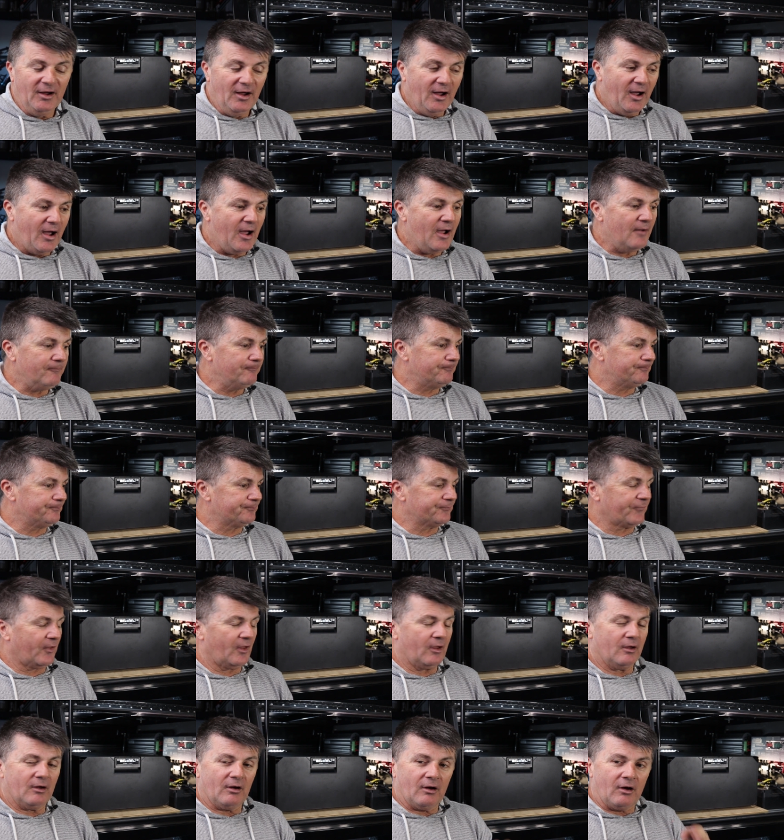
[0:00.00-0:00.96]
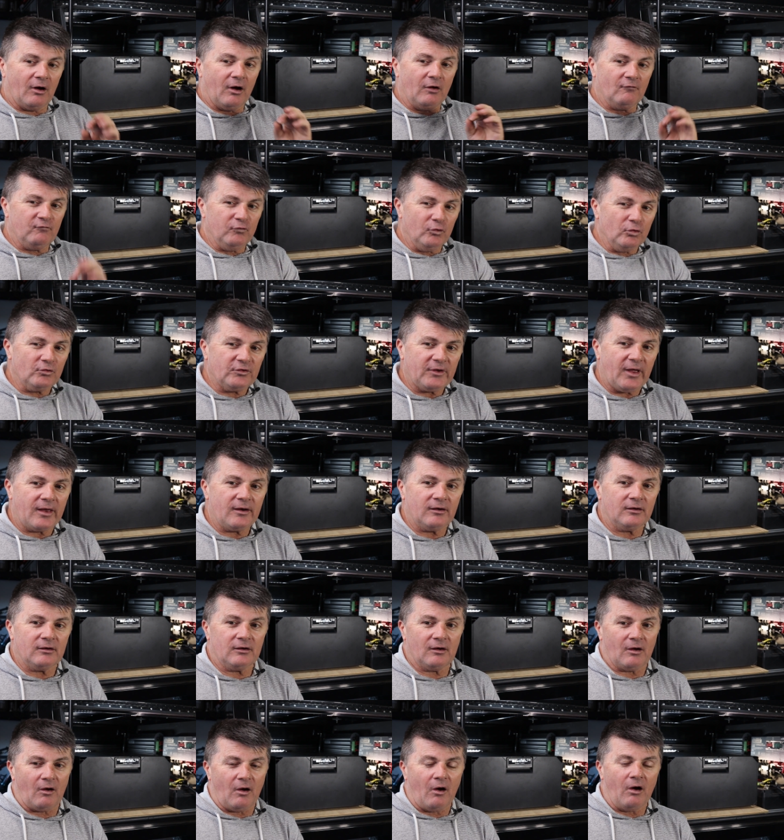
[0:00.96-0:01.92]
I've looked at
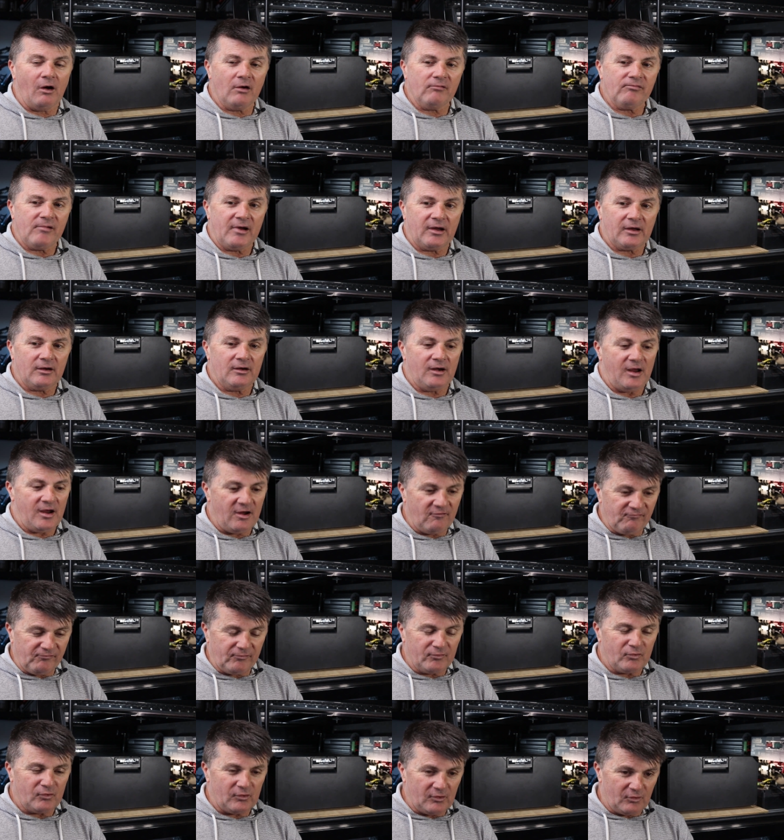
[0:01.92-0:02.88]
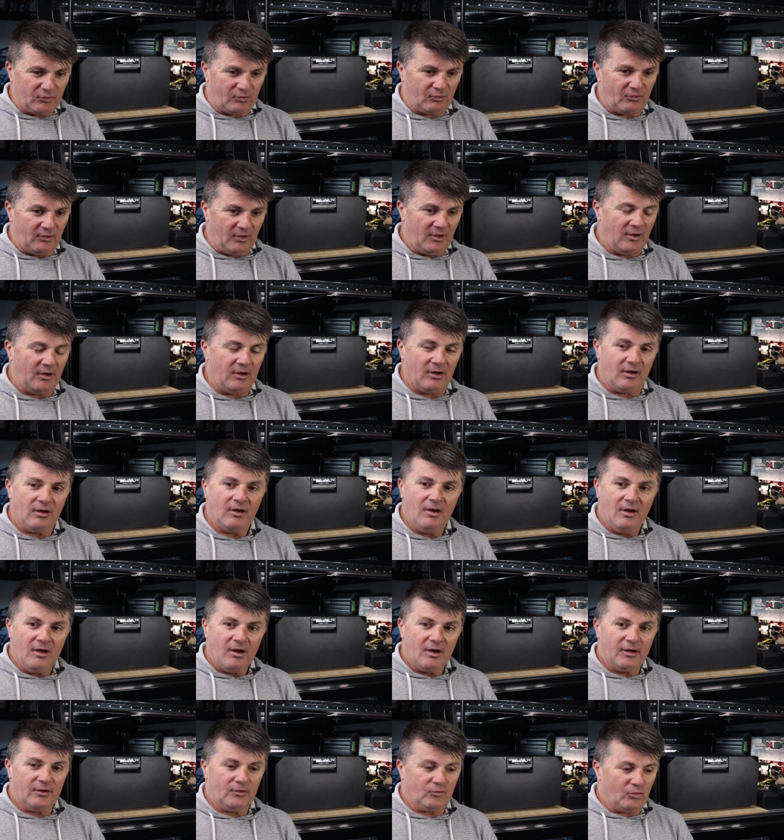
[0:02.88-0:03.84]
it. I reckon everything's there
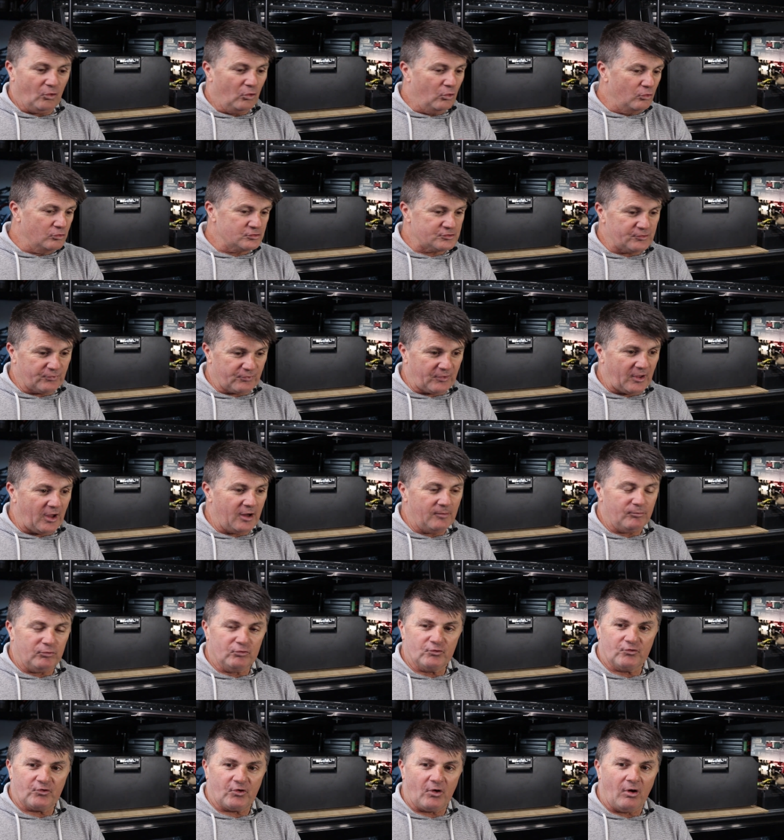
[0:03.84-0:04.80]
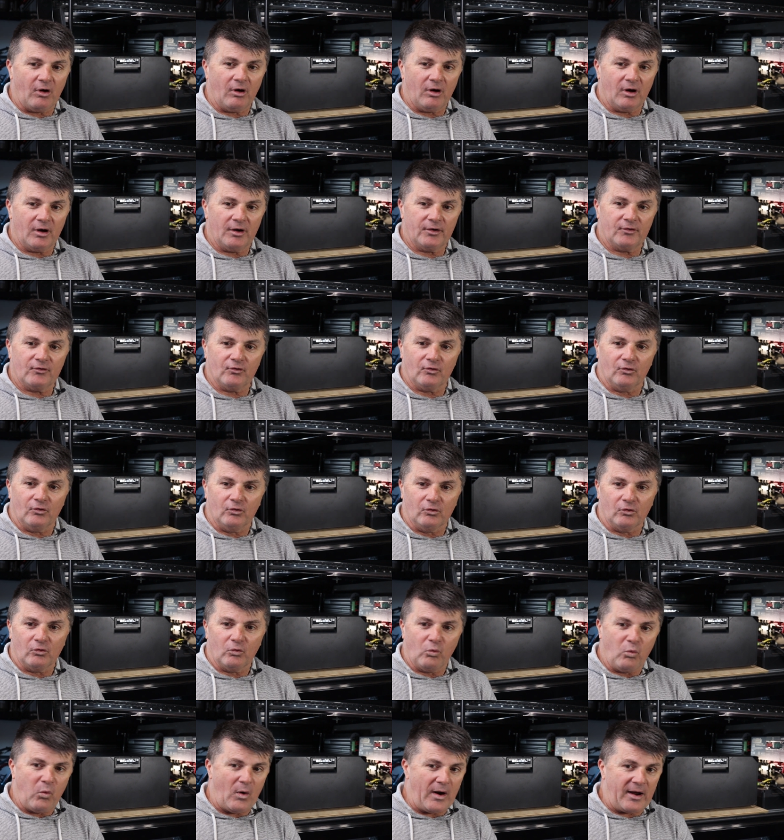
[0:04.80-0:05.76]
and it's all just cable tied
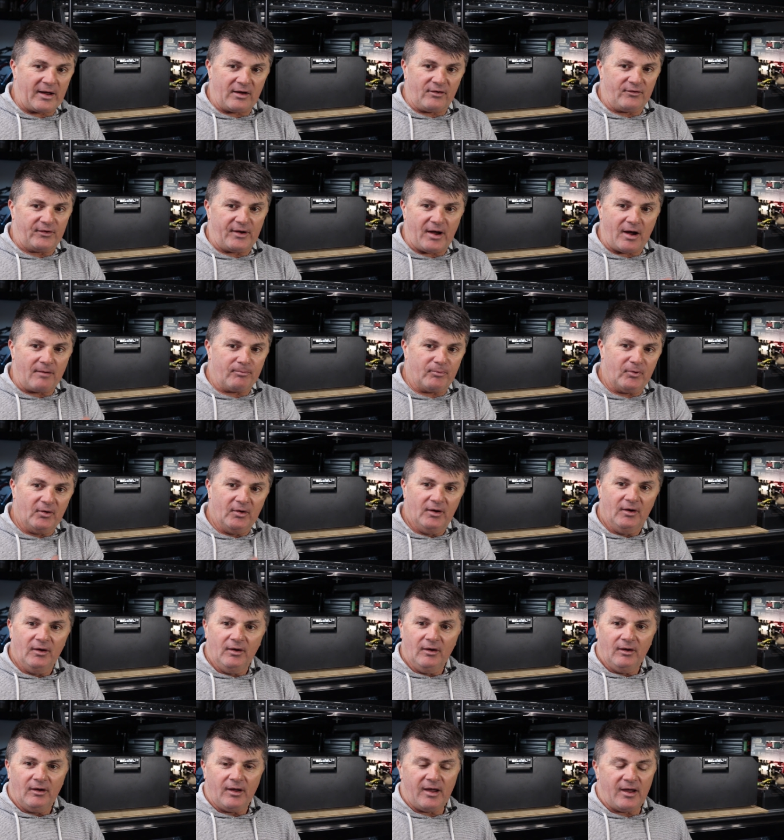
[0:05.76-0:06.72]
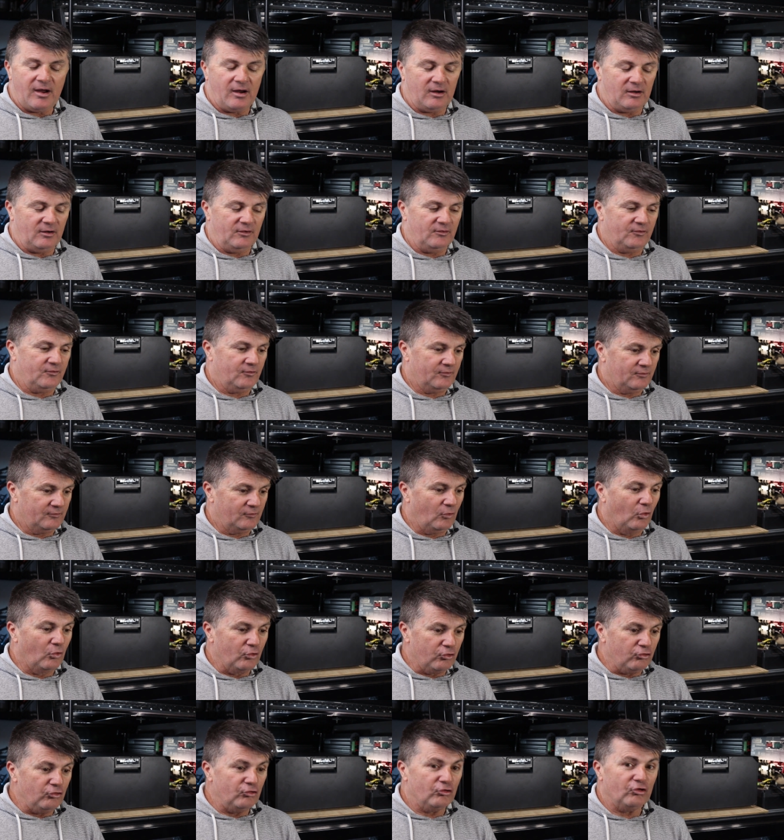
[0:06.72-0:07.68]
or wound up, and
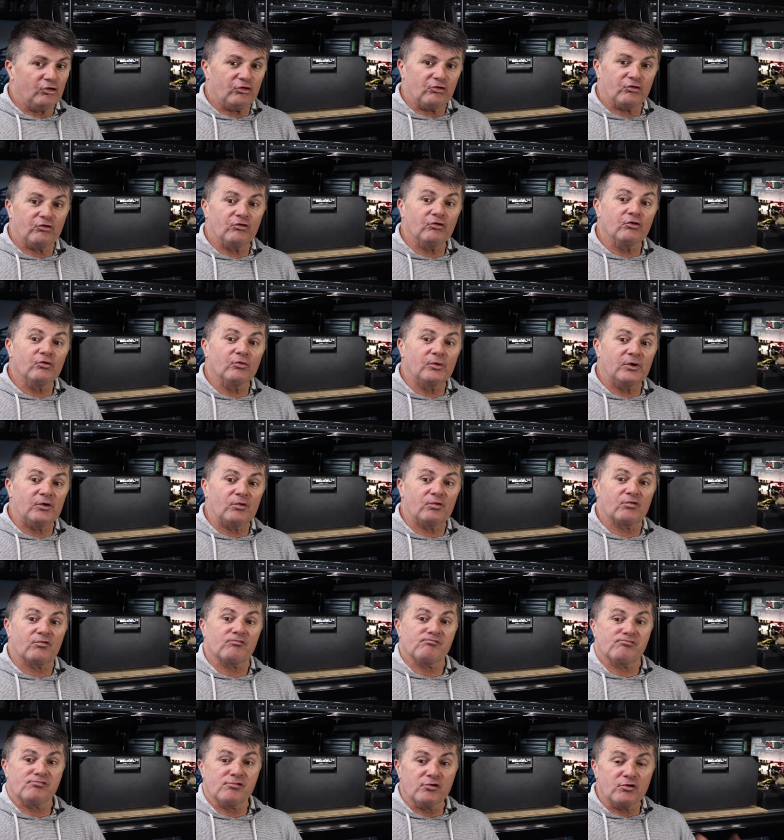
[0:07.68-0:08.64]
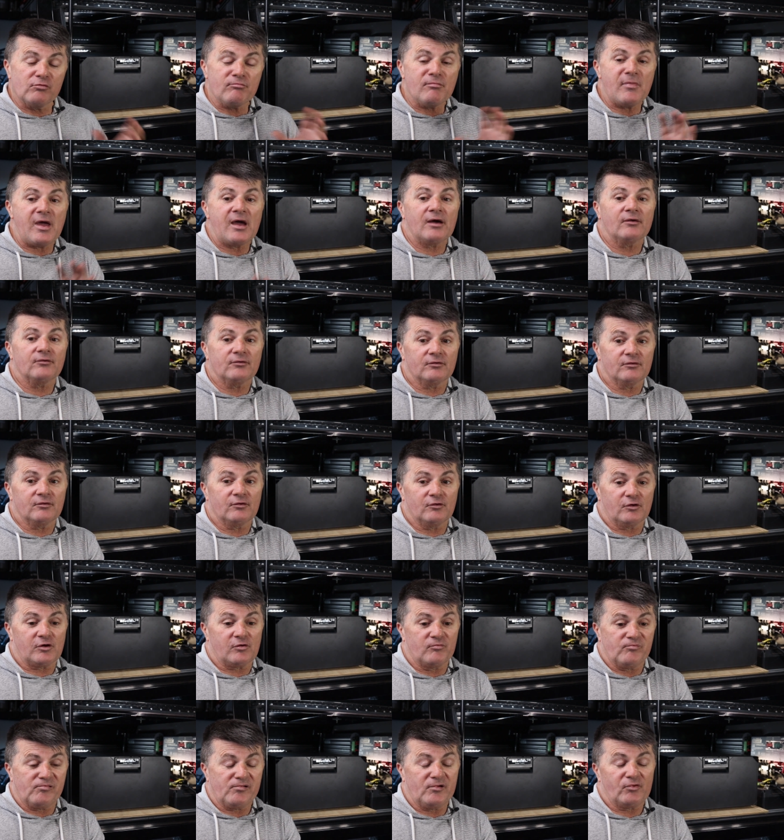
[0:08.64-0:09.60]
all you need to do is remount the
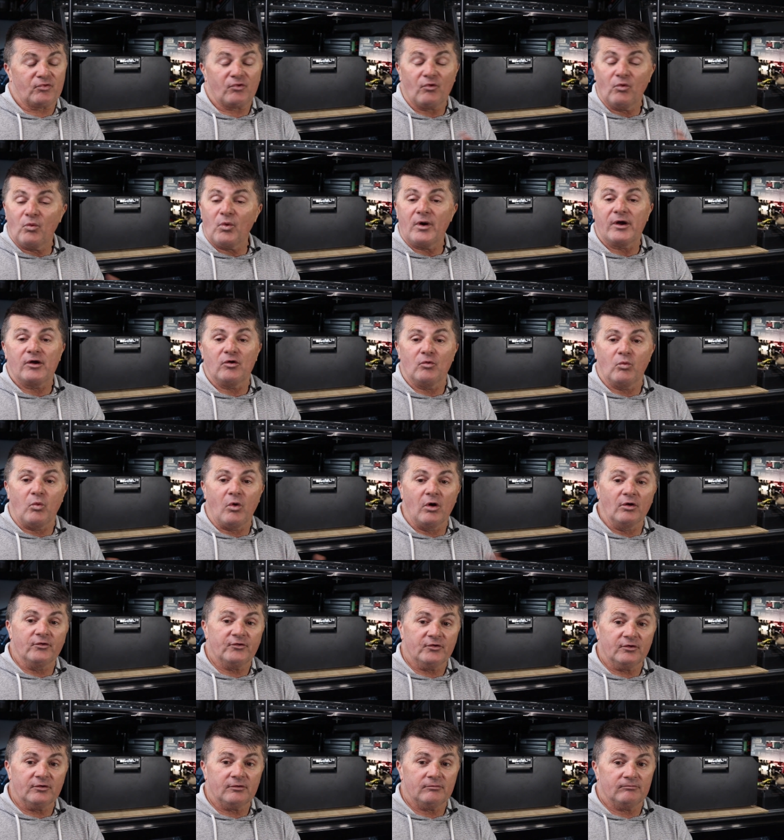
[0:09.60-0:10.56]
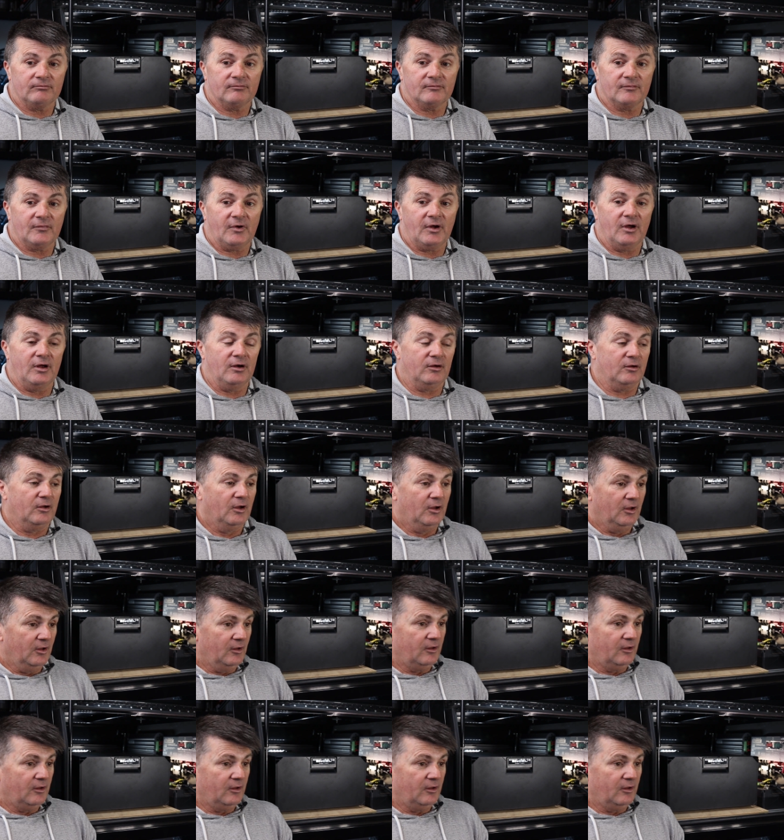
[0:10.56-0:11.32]
compressor where you want it. And